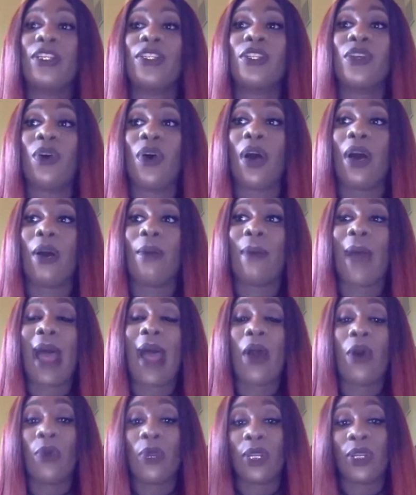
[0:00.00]
So
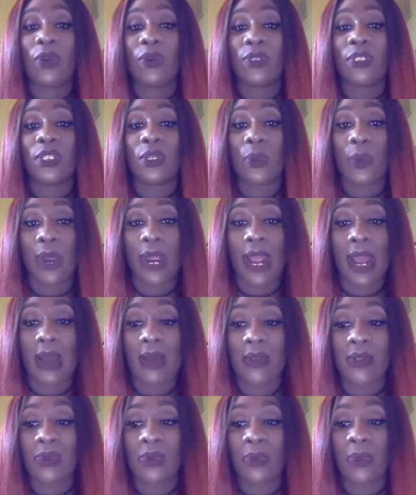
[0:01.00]
I only go to the
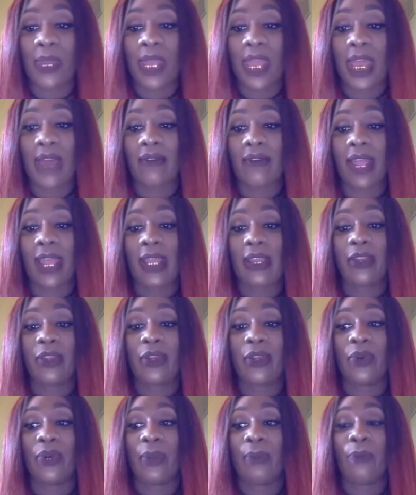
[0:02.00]
warehouse when we have like,
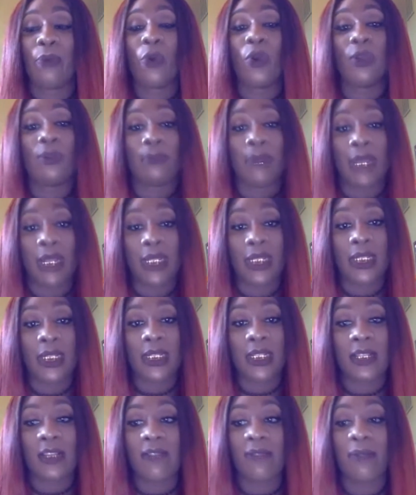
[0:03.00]
important meetings
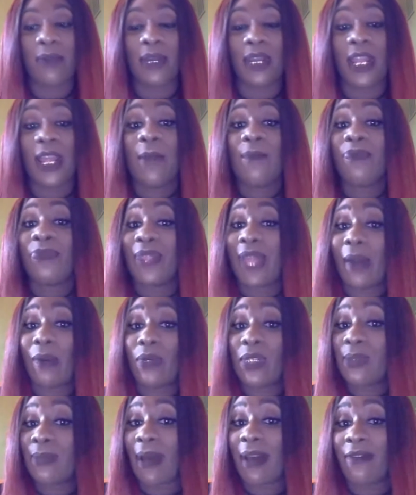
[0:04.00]
and stuff. But that
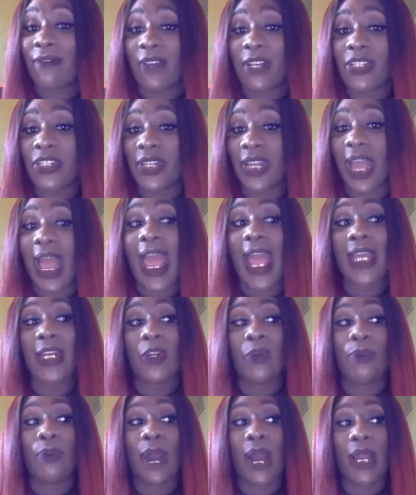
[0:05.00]
was my vision. Like I
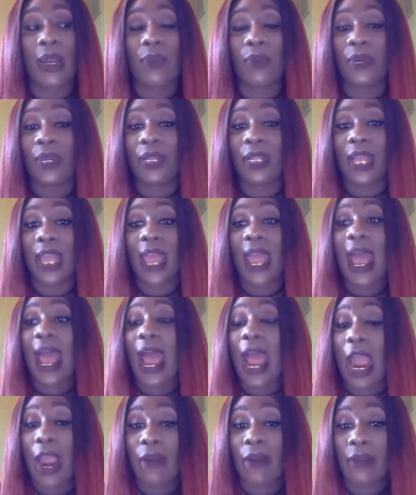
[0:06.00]
had no problem with
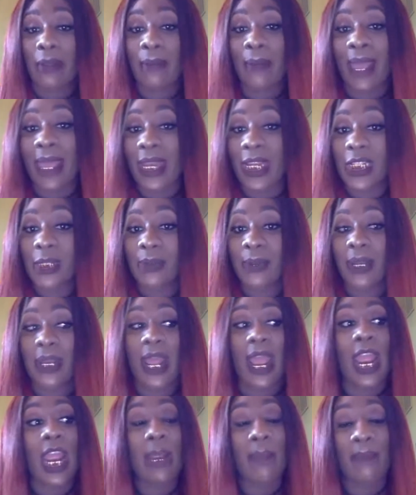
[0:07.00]
hiring management
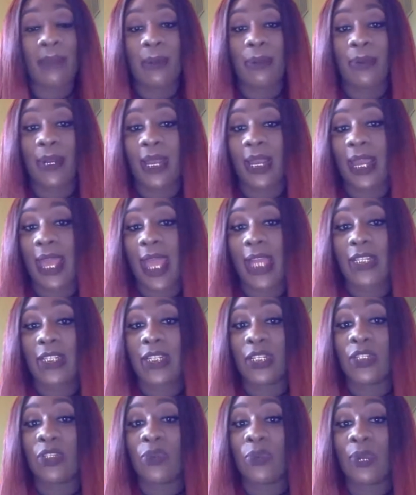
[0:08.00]
and hiring people that could
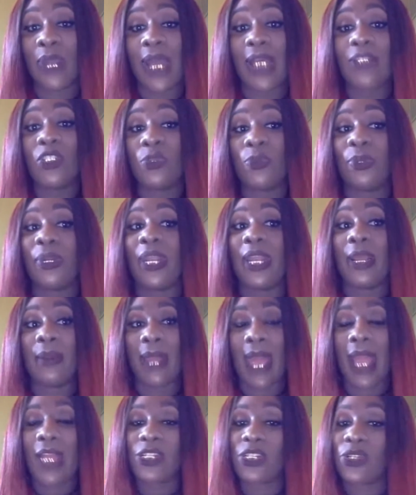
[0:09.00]
actually do what I do, but
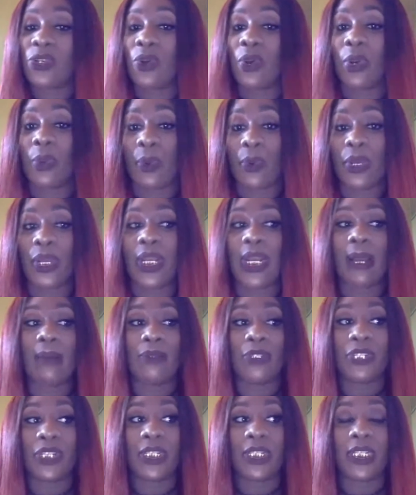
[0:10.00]
they actually going to work. And
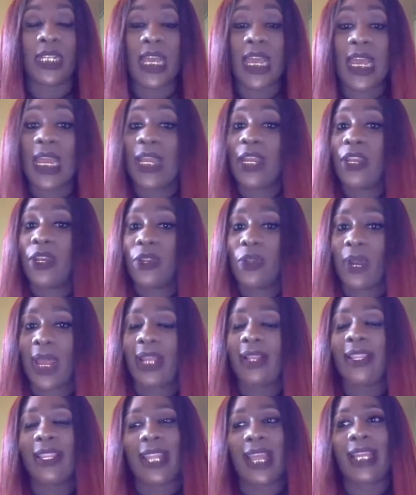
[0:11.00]
I'm just,
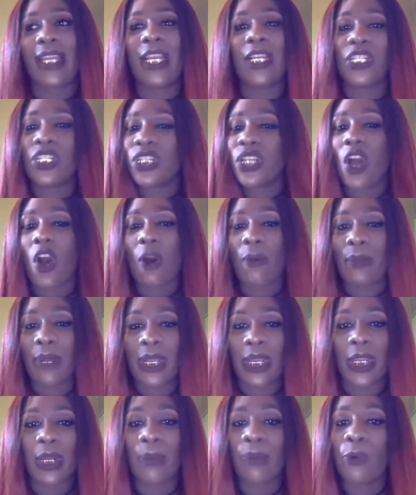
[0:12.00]
like they'll just call me
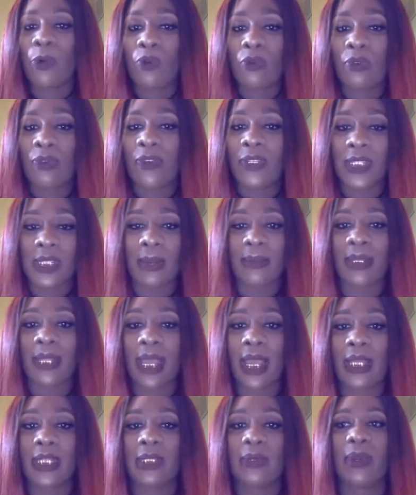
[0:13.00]
to get approval for some
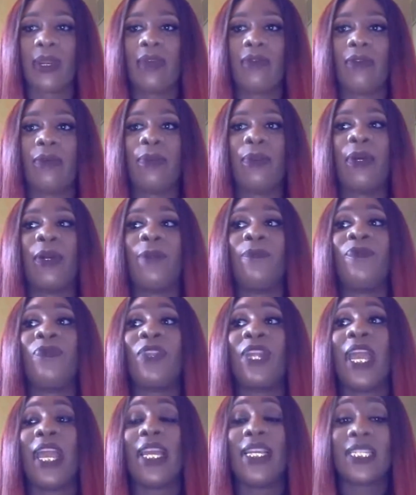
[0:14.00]
things or whatever. But
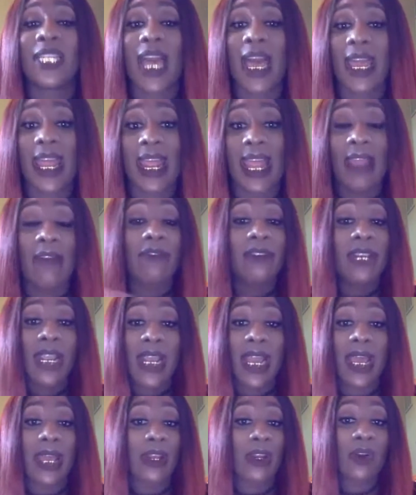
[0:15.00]
it's
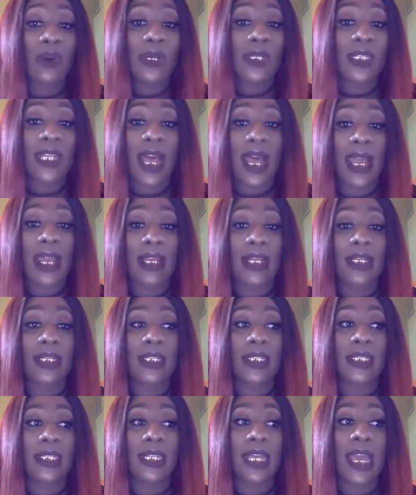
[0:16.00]
everything kind of coincides
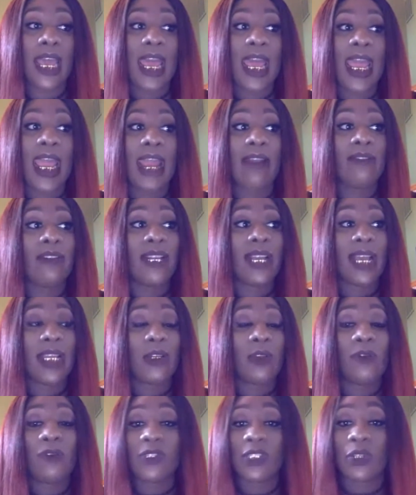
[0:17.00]
because everything
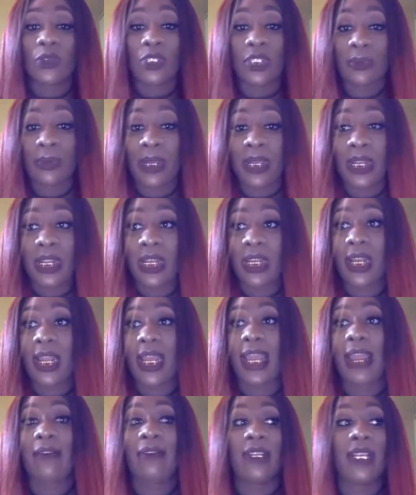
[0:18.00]
I do for social media,
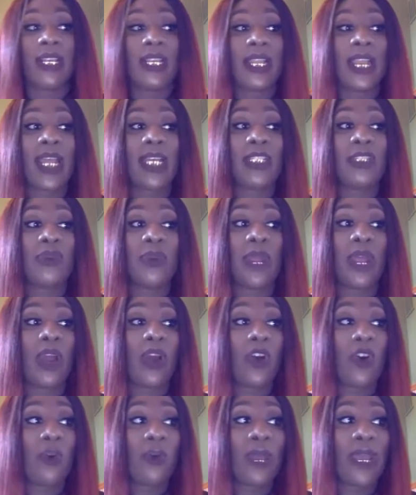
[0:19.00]
like everything that I do at
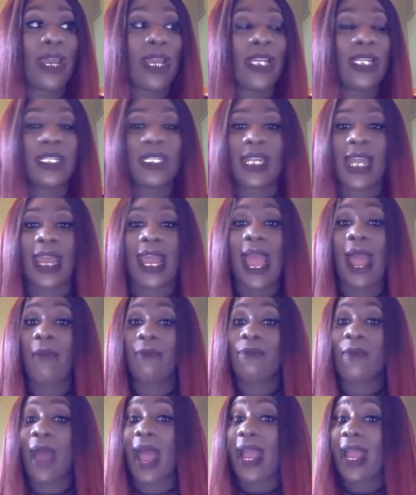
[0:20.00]
home, like
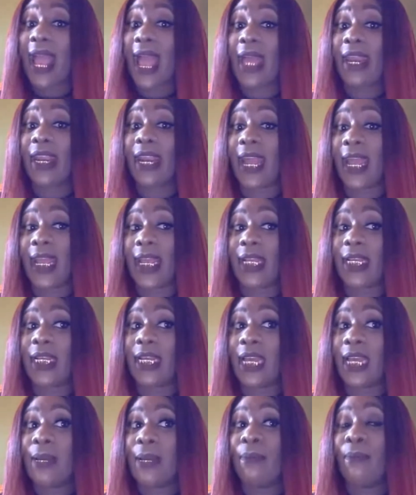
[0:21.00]
I kind of like
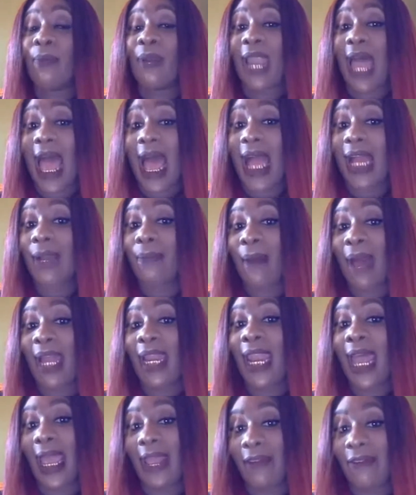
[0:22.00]
blog my
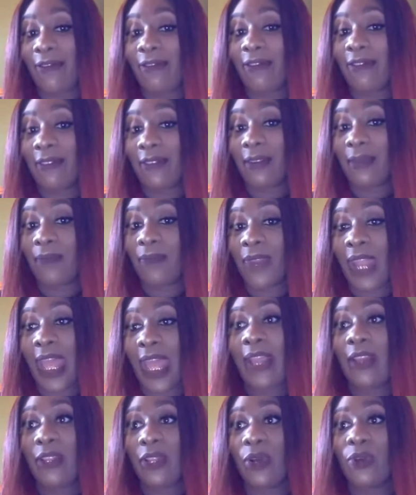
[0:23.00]
life.
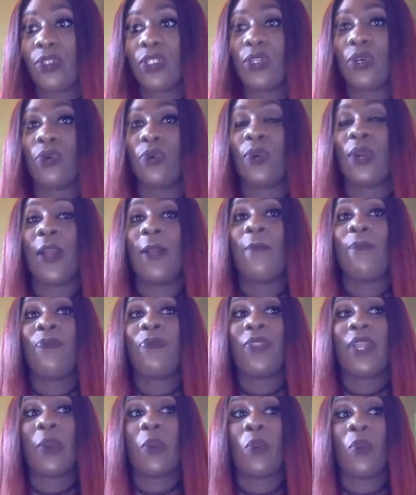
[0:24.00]
Like so
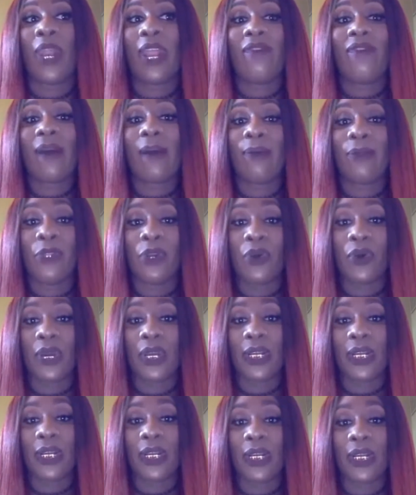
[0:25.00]
whatever I'm
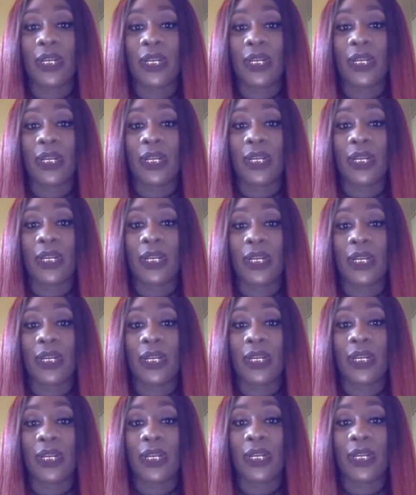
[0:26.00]
doing, some may
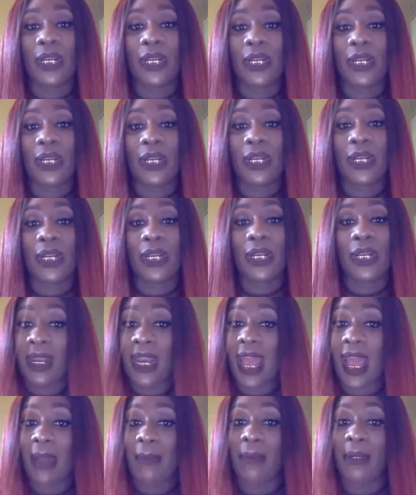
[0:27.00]
go on Instagram, some
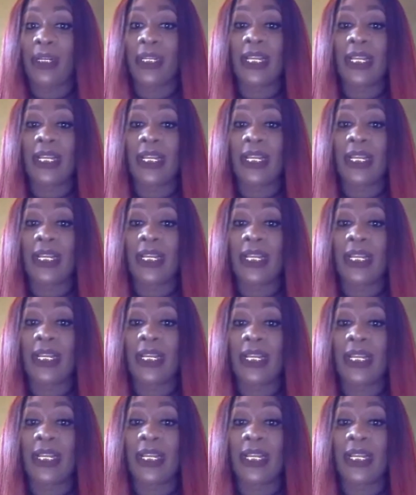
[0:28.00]
may not, but I'm already
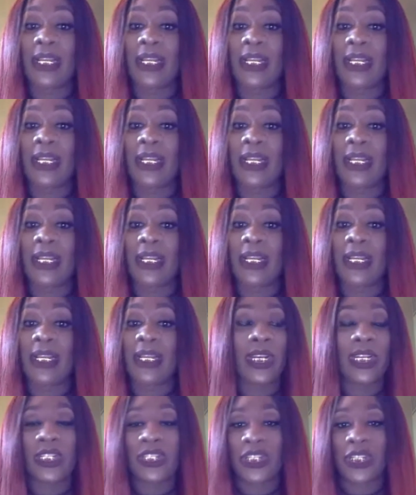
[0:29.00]
doing it. So me
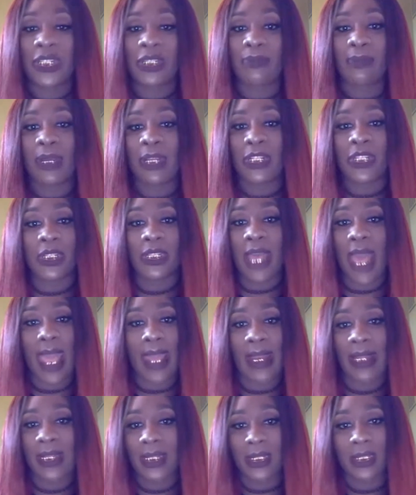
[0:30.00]
recording is just me just
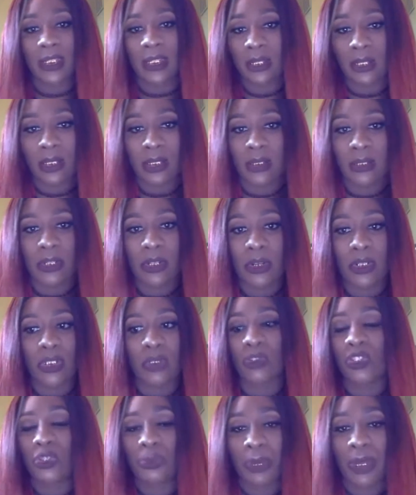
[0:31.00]
adding it to, you know,
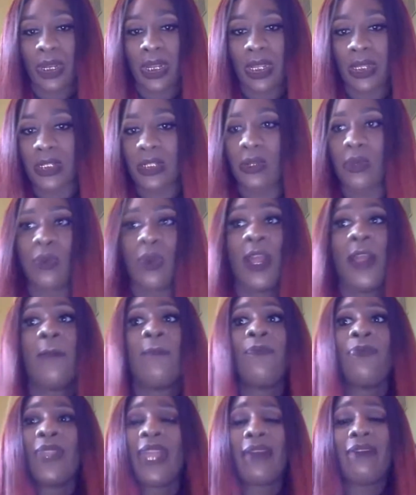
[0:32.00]
social media. So
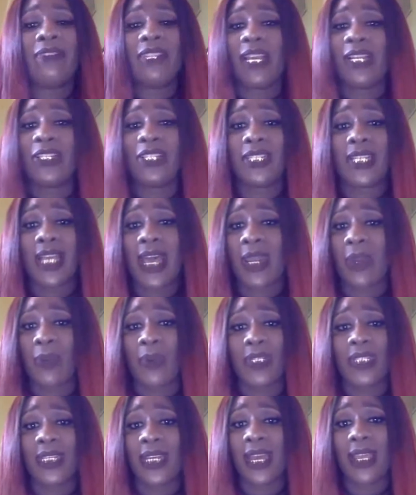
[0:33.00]
everything just kind
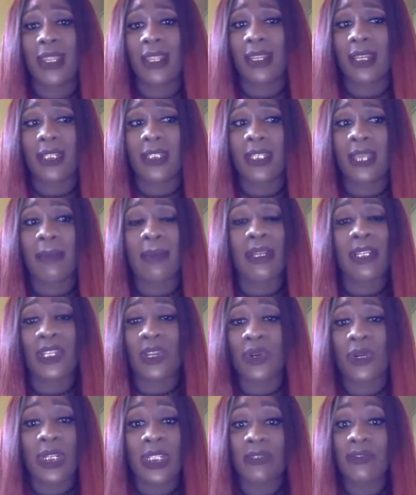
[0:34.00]
of went together because I've been
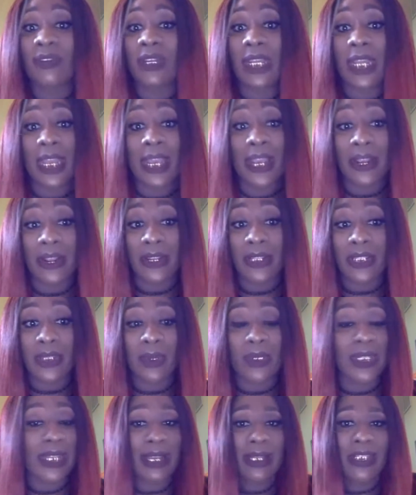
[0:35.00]
doing this for years.
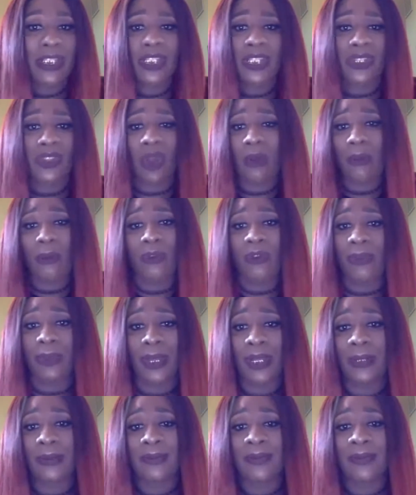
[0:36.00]
So it's just normal for me.